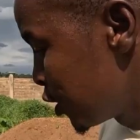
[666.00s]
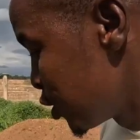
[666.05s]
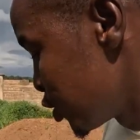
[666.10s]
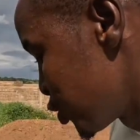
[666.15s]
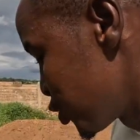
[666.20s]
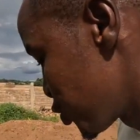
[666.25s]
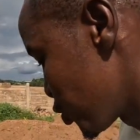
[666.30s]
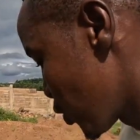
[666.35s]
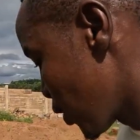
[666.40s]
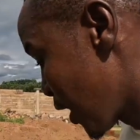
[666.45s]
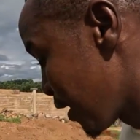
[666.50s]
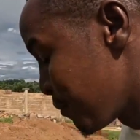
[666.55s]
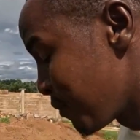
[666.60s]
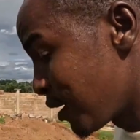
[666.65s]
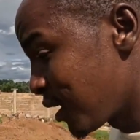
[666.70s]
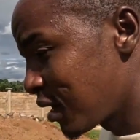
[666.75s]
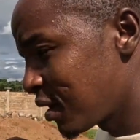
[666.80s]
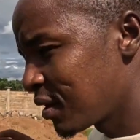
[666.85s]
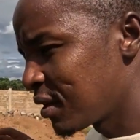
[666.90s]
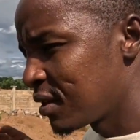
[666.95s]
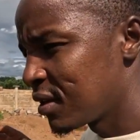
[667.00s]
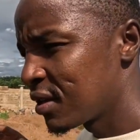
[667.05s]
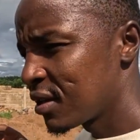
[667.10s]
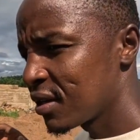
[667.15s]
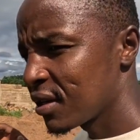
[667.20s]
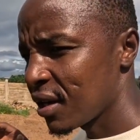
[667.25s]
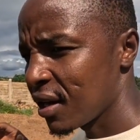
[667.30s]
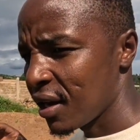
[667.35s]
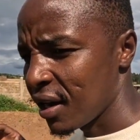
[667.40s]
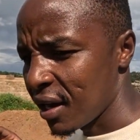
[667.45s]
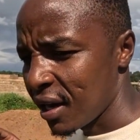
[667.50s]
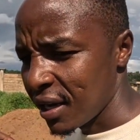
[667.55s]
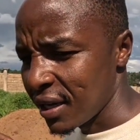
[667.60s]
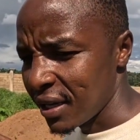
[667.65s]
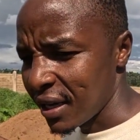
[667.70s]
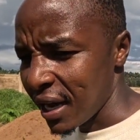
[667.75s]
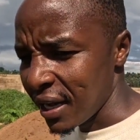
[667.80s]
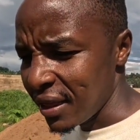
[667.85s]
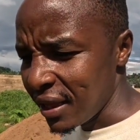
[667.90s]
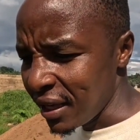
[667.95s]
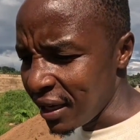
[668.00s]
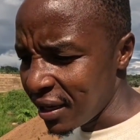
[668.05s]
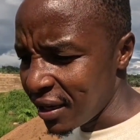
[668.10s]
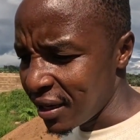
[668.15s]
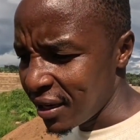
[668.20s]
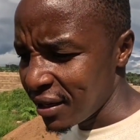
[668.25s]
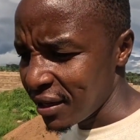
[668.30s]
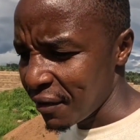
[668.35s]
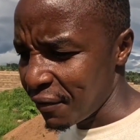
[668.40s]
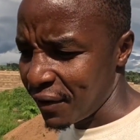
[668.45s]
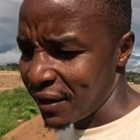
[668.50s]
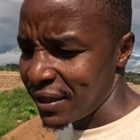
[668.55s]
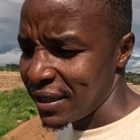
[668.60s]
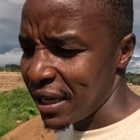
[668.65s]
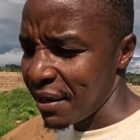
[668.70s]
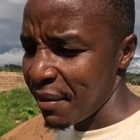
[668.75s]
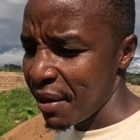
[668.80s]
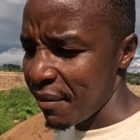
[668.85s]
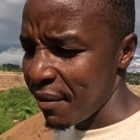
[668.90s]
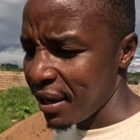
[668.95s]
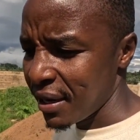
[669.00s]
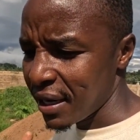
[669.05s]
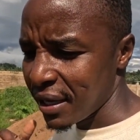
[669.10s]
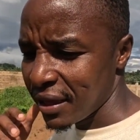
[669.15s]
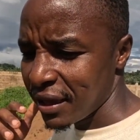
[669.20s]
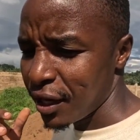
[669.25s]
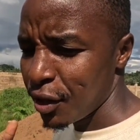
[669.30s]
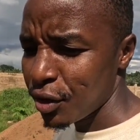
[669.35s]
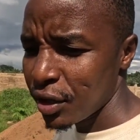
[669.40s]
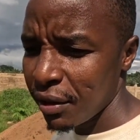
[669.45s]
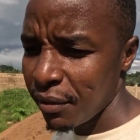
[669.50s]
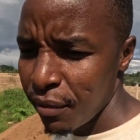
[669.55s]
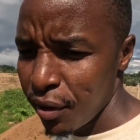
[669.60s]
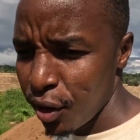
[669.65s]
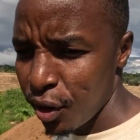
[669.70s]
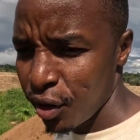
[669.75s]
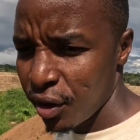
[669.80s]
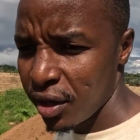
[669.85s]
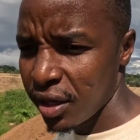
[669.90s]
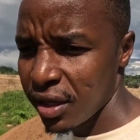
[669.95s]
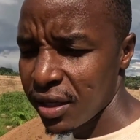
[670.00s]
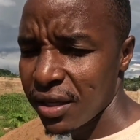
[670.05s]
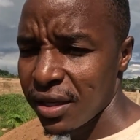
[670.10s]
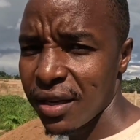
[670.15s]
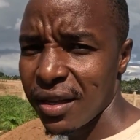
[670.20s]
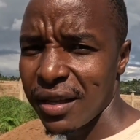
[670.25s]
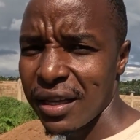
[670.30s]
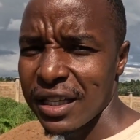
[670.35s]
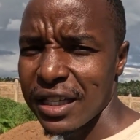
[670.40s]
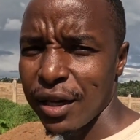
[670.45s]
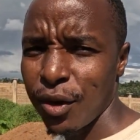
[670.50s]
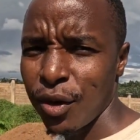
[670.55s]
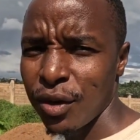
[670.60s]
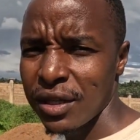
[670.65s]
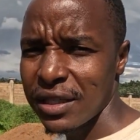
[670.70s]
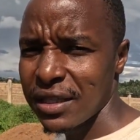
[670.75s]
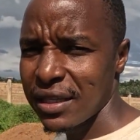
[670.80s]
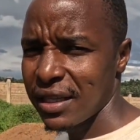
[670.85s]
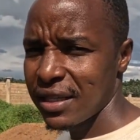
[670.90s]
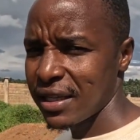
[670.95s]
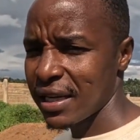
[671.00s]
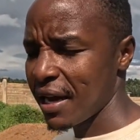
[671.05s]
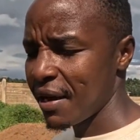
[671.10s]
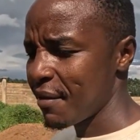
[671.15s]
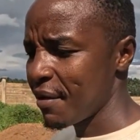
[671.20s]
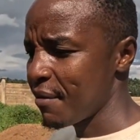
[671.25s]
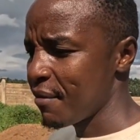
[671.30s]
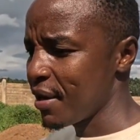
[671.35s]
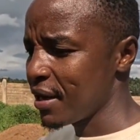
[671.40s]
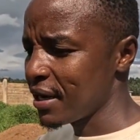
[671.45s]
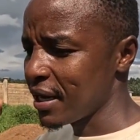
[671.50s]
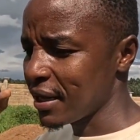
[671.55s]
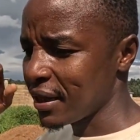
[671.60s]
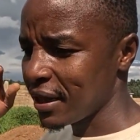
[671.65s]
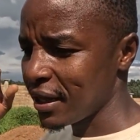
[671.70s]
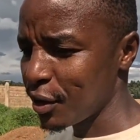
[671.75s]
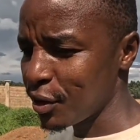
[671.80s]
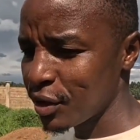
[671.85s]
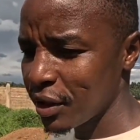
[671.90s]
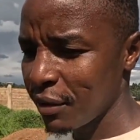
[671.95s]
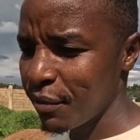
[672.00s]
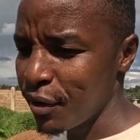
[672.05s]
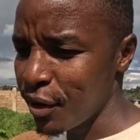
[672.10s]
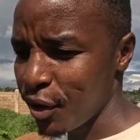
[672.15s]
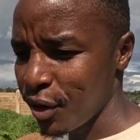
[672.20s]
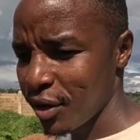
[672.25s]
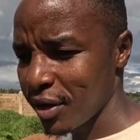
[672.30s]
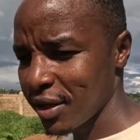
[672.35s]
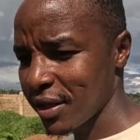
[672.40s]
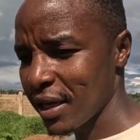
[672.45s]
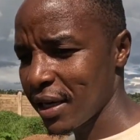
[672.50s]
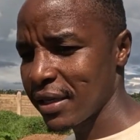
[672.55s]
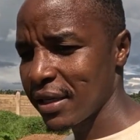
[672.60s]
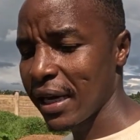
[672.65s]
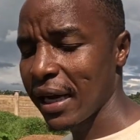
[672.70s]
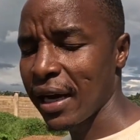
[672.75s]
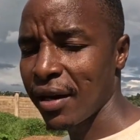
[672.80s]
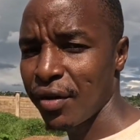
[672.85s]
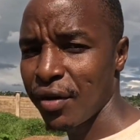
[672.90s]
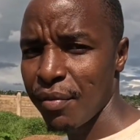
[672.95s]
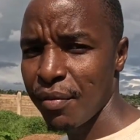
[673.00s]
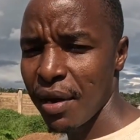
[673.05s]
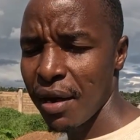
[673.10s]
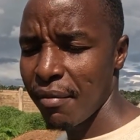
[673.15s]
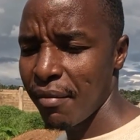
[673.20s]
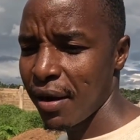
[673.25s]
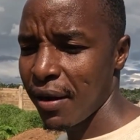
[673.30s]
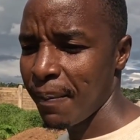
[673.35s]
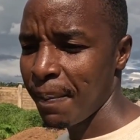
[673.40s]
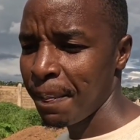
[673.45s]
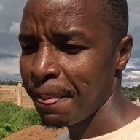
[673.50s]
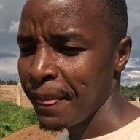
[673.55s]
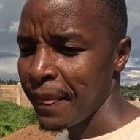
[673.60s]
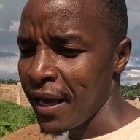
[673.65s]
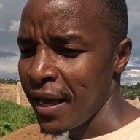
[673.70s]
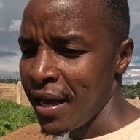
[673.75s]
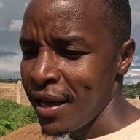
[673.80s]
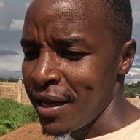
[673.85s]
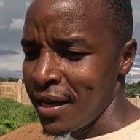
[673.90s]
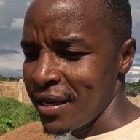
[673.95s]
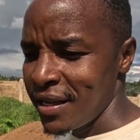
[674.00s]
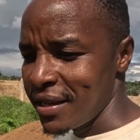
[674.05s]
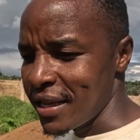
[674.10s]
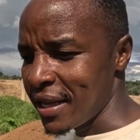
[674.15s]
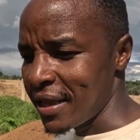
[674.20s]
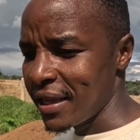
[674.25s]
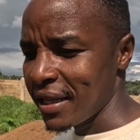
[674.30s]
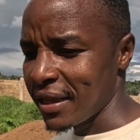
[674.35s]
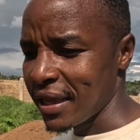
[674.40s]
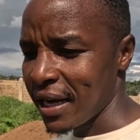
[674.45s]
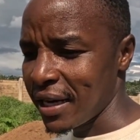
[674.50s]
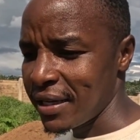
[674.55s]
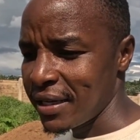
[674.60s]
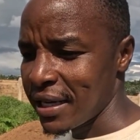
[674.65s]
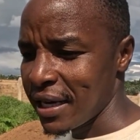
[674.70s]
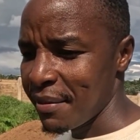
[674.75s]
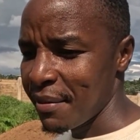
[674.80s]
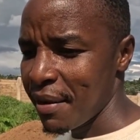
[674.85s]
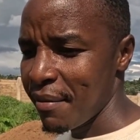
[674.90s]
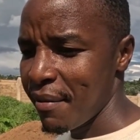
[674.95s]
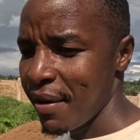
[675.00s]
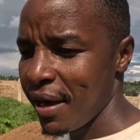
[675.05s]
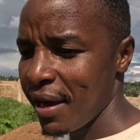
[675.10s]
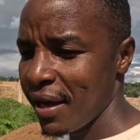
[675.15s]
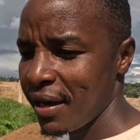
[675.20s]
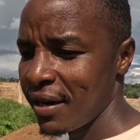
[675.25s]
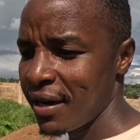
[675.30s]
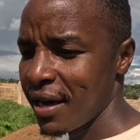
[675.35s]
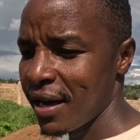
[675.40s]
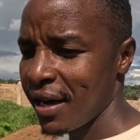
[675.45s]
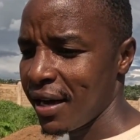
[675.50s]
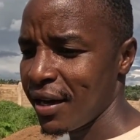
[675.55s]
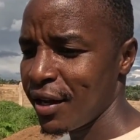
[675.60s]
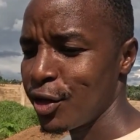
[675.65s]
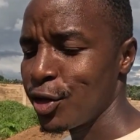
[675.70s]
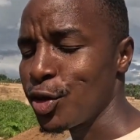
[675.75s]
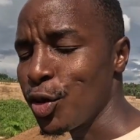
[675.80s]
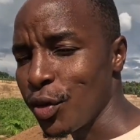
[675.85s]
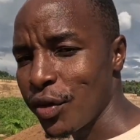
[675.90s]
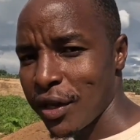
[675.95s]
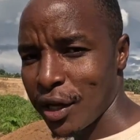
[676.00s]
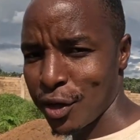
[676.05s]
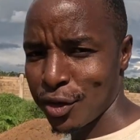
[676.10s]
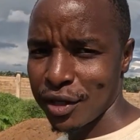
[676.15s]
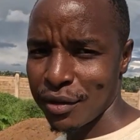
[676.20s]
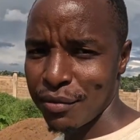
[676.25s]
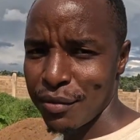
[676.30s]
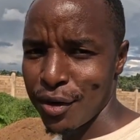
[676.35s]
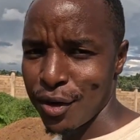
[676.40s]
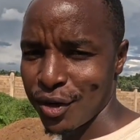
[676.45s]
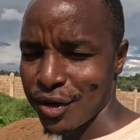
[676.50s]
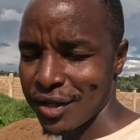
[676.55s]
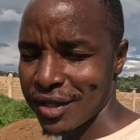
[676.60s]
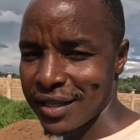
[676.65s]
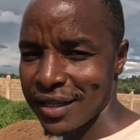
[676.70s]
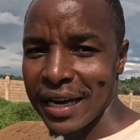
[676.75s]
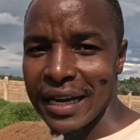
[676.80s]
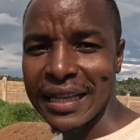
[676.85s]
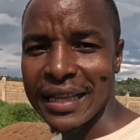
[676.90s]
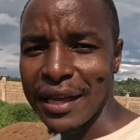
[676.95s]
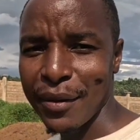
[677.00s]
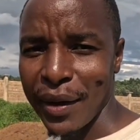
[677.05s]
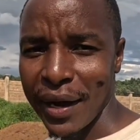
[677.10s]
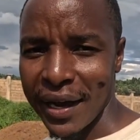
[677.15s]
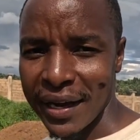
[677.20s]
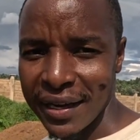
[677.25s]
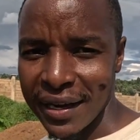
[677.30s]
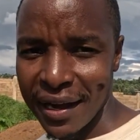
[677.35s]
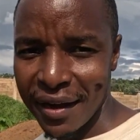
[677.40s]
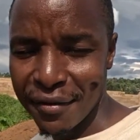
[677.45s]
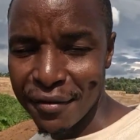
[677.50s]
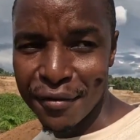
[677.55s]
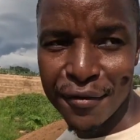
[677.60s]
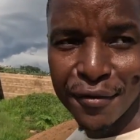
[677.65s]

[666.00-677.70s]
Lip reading: So I made I think the first time I made 1,000 blocks. The second time I made 1,000 blocks, as I can remember. Then the third time I made 2,000 blocks, and they were enough